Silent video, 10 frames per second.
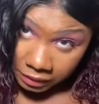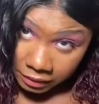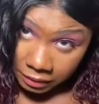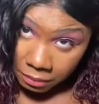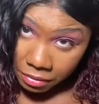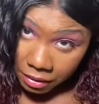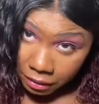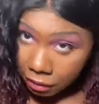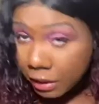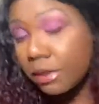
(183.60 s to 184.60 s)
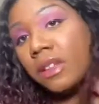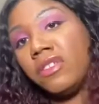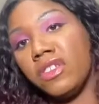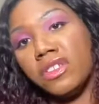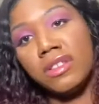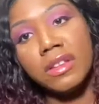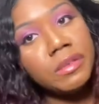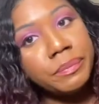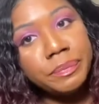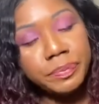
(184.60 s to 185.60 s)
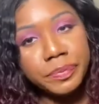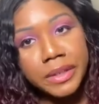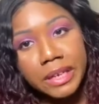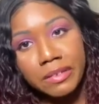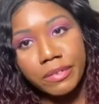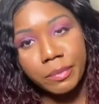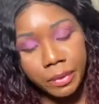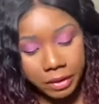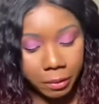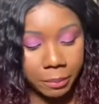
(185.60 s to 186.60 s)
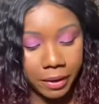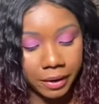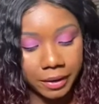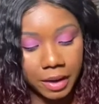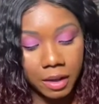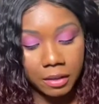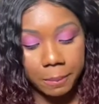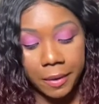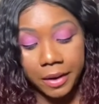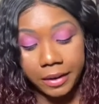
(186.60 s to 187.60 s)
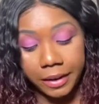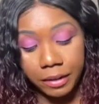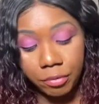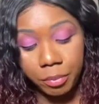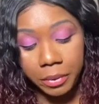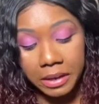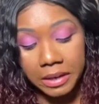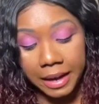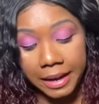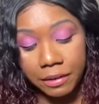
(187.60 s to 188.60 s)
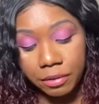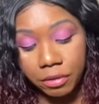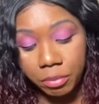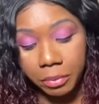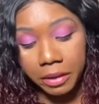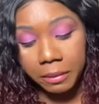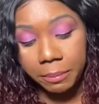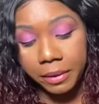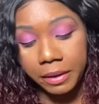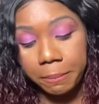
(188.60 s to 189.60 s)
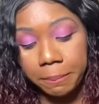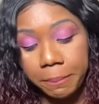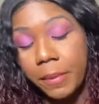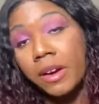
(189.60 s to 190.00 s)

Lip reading: I'm gonna say 6 inches. It's just one little part. The part is really nice. It's really pre-plucked.